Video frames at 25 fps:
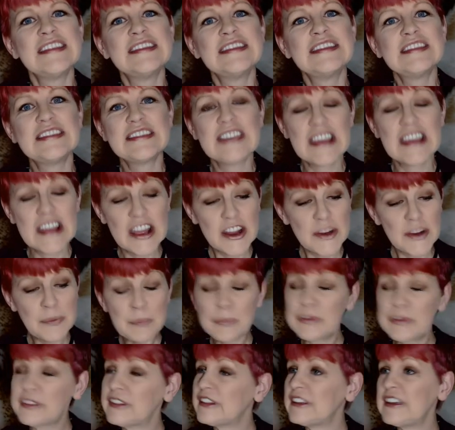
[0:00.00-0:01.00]
then
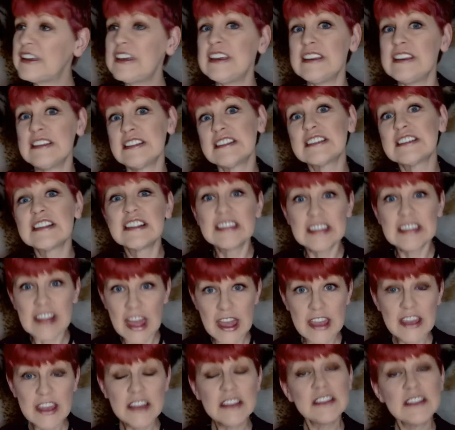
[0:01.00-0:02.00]
please
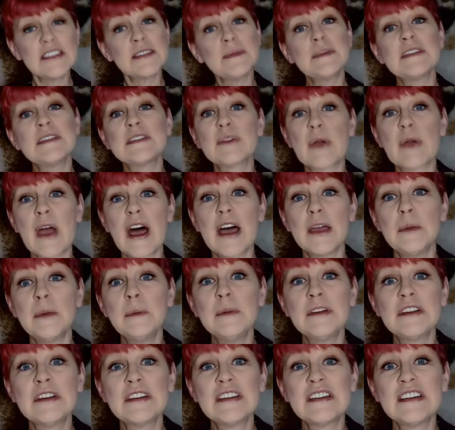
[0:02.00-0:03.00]
like and subscribe
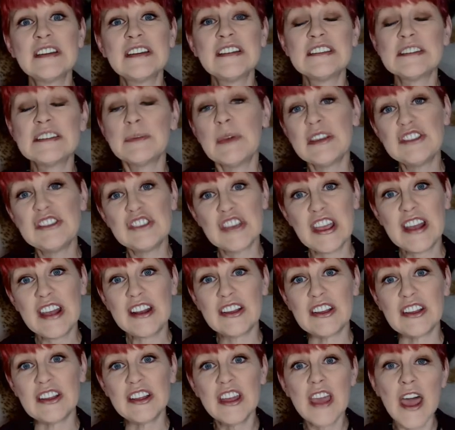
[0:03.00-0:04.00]
to my
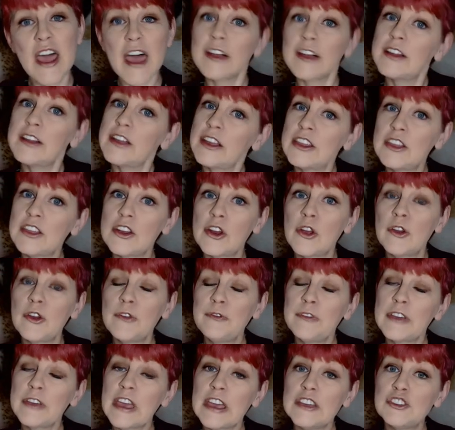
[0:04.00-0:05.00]
channel and click the
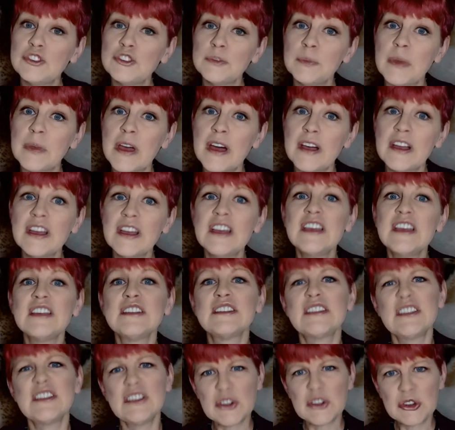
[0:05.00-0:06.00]
notification bell so
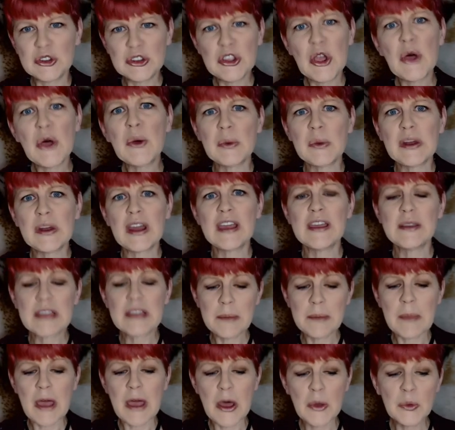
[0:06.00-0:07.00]
you'll know when I come
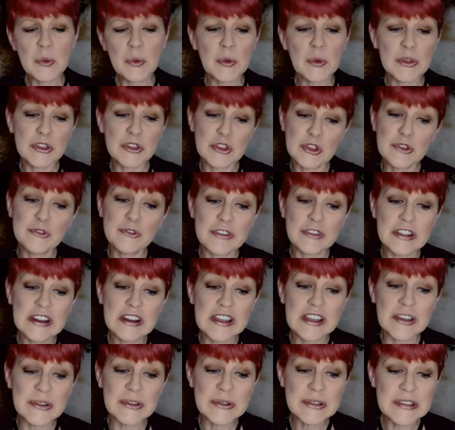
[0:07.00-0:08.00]
out with new
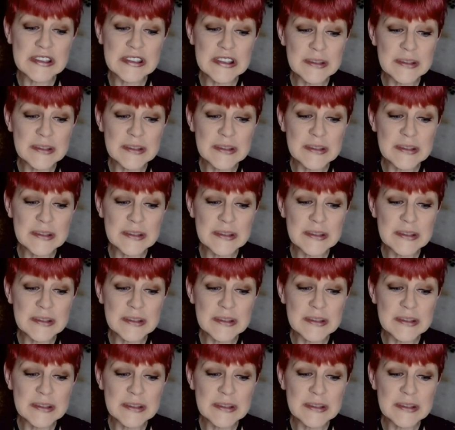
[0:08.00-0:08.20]
videos.